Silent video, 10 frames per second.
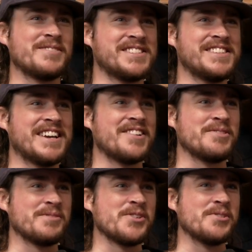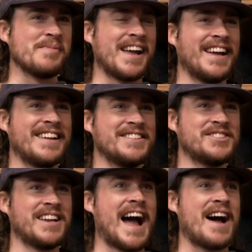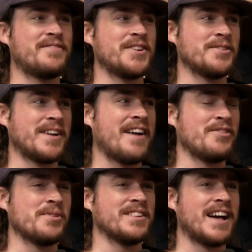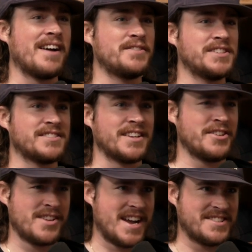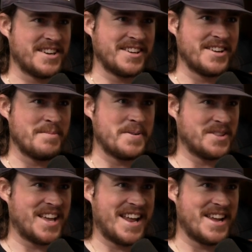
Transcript: was in the other room, and after everyone left, she's like, "You guys aren't gonna put that